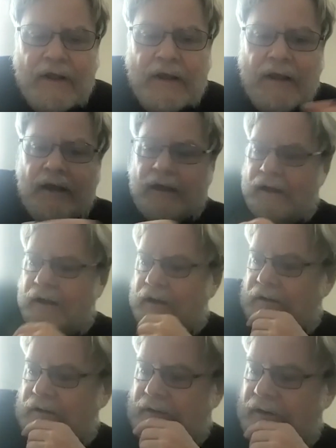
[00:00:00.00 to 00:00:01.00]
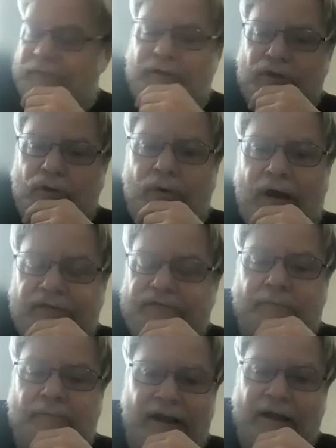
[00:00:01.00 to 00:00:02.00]
And in the US,
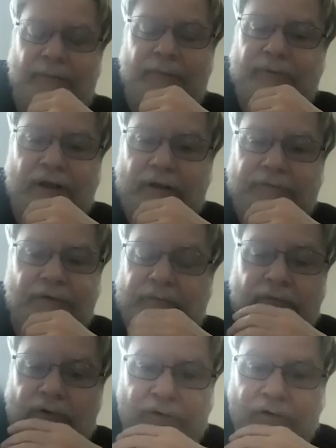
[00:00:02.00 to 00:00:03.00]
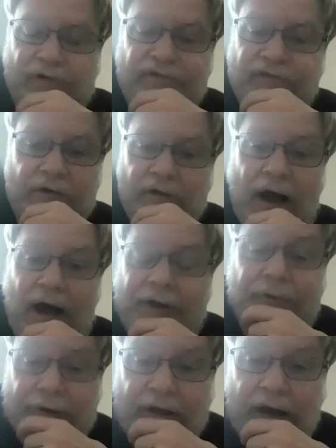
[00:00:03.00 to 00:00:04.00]
it might have been belief in the Christian God
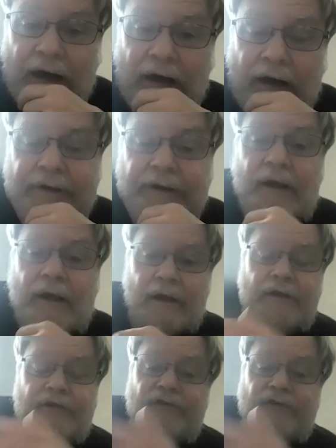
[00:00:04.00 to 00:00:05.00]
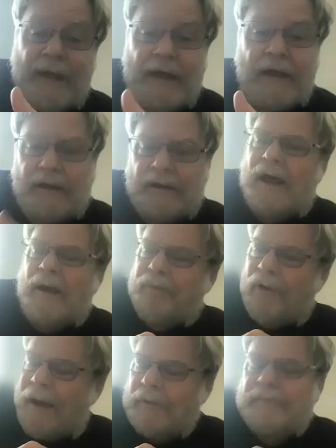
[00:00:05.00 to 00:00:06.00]
or in God. In Japan,
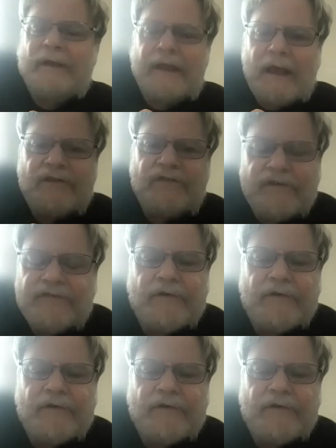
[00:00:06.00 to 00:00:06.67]
probably ancestor